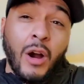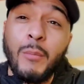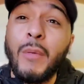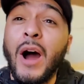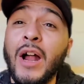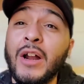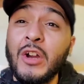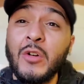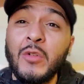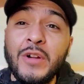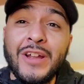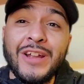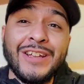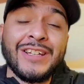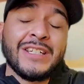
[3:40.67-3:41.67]
our
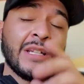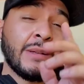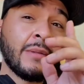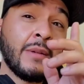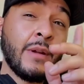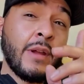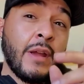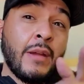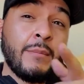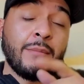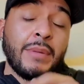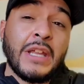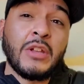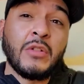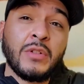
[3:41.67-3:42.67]
motto is
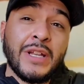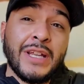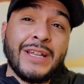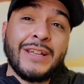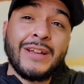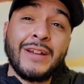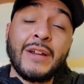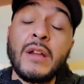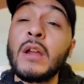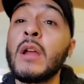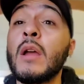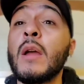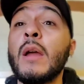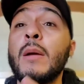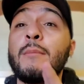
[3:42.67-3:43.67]
be unique,
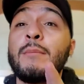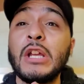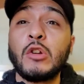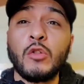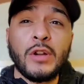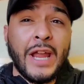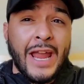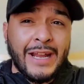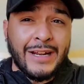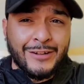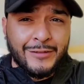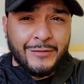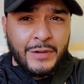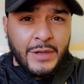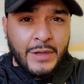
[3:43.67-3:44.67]
be
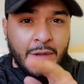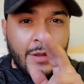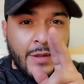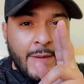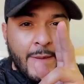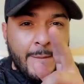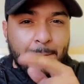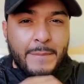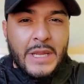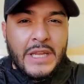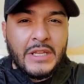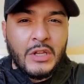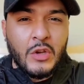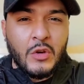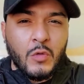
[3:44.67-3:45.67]
creative, be
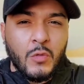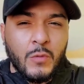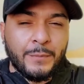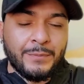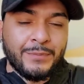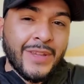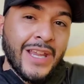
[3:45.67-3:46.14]
you.